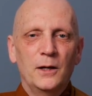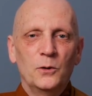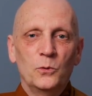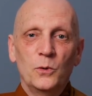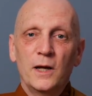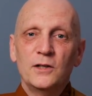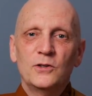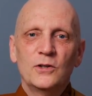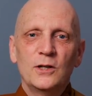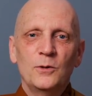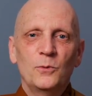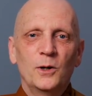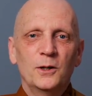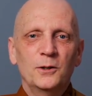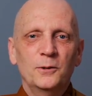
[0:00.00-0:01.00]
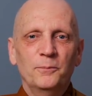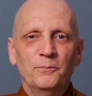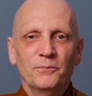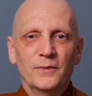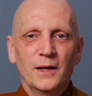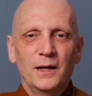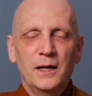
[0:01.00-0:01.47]
red seawater.
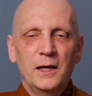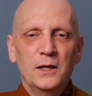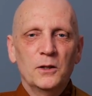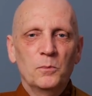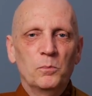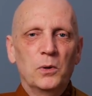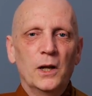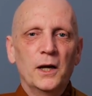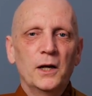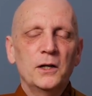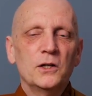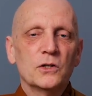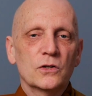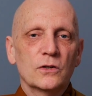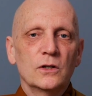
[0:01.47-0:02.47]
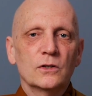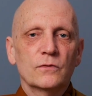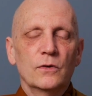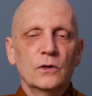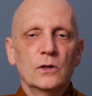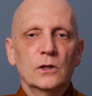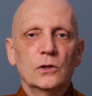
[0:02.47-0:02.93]
The blood is
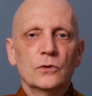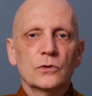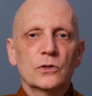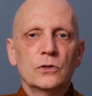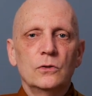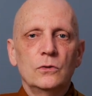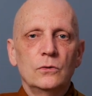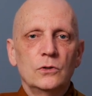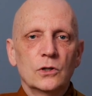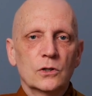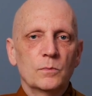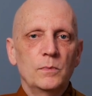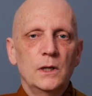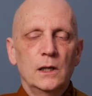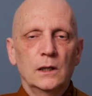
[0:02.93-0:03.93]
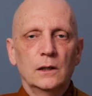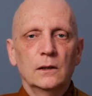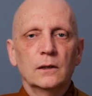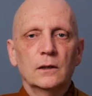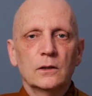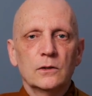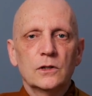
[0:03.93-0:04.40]
very close to just
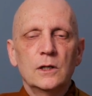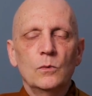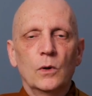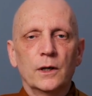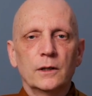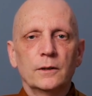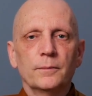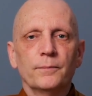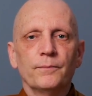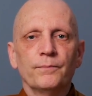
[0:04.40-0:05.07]
being seawater.